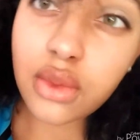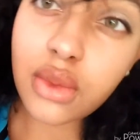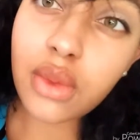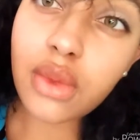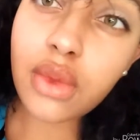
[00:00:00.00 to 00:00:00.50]

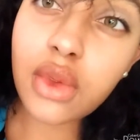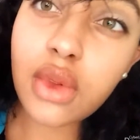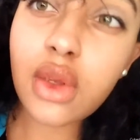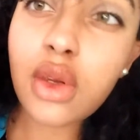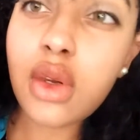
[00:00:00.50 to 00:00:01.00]

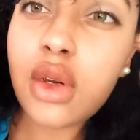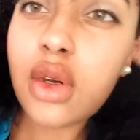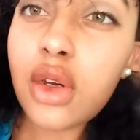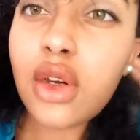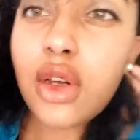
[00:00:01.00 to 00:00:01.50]
natural and
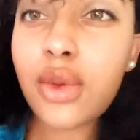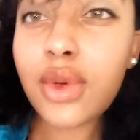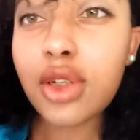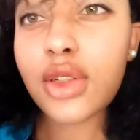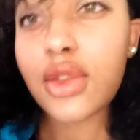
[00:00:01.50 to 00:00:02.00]
glowy.
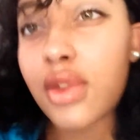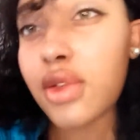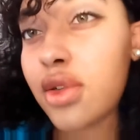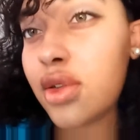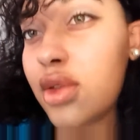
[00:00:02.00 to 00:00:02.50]

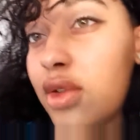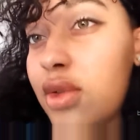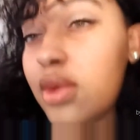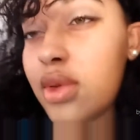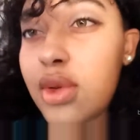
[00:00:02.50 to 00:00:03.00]
Please
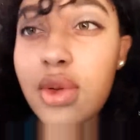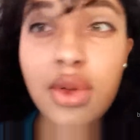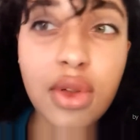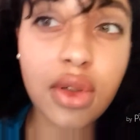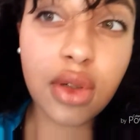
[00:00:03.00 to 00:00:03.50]
leave a
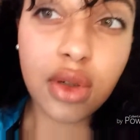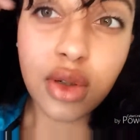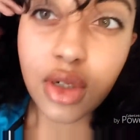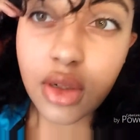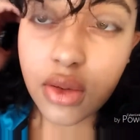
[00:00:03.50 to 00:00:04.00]
like if
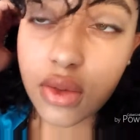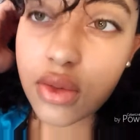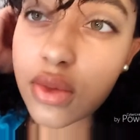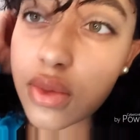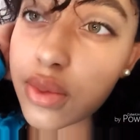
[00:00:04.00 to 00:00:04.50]
you
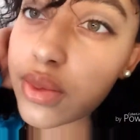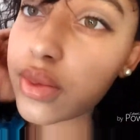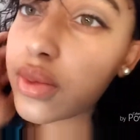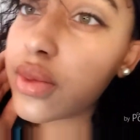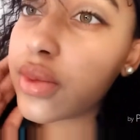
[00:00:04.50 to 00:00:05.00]
enjoyed the video, if you
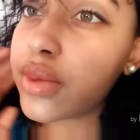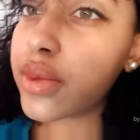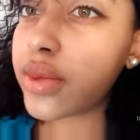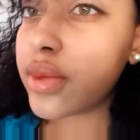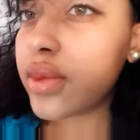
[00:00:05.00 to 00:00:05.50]
found it
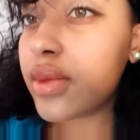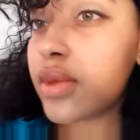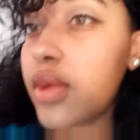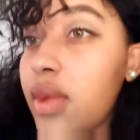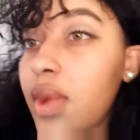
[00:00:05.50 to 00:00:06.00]
helpful.
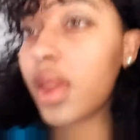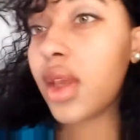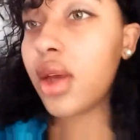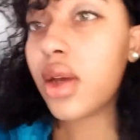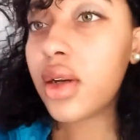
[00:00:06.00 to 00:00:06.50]

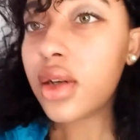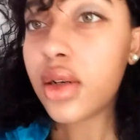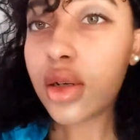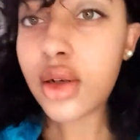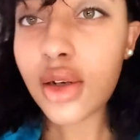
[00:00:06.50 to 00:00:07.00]
And
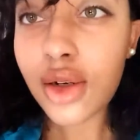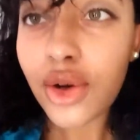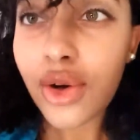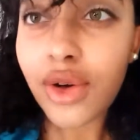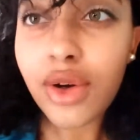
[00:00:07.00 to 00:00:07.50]
please subscribe to
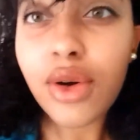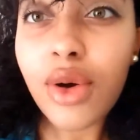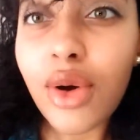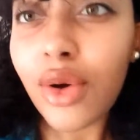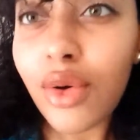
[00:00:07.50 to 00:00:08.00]
this
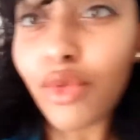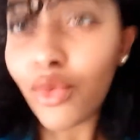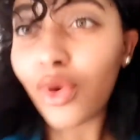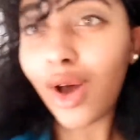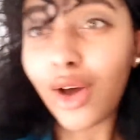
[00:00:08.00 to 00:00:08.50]
channel if you
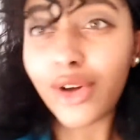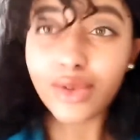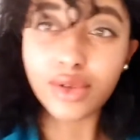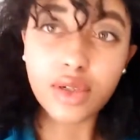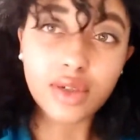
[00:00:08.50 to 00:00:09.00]
like it.
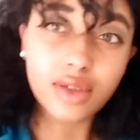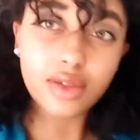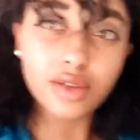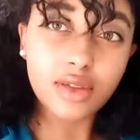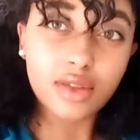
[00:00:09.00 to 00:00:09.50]
I
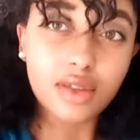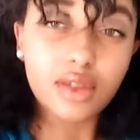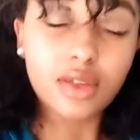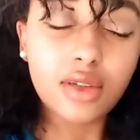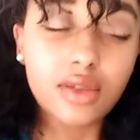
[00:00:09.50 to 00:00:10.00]
post
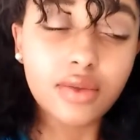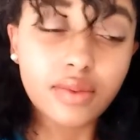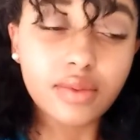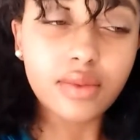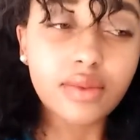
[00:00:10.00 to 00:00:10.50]
content like
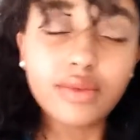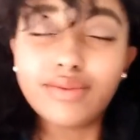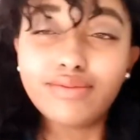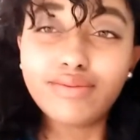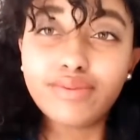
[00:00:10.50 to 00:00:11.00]
this.
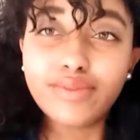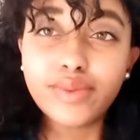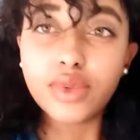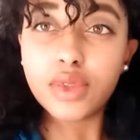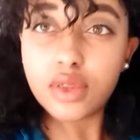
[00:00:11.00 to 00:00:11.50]

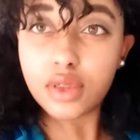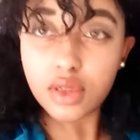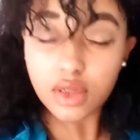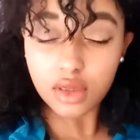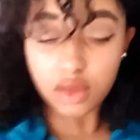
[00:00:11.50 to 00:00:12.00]
It's a makeup
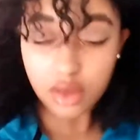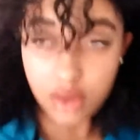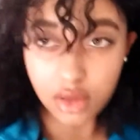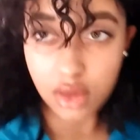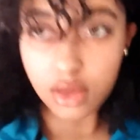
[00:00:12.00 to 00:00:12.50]

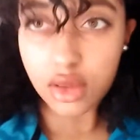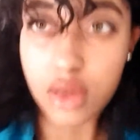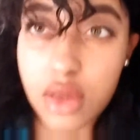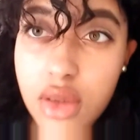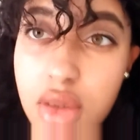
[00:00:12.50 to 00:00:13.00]
lifestyle
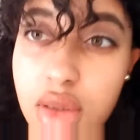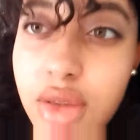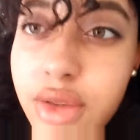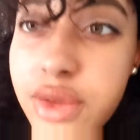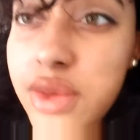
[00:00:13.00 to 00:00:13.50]
blogging
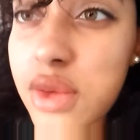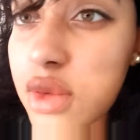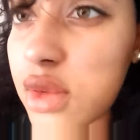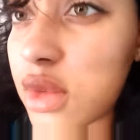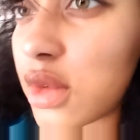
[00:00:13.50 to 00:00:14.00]

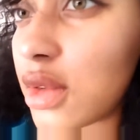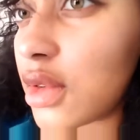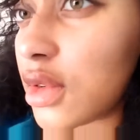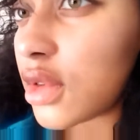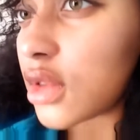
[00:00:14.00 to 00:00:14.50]

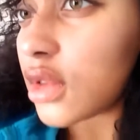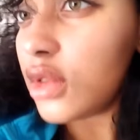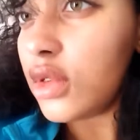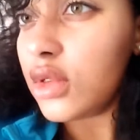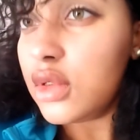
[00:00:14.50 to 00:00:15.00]

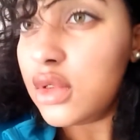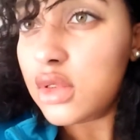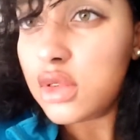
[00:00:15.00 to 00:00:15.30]
channel. So,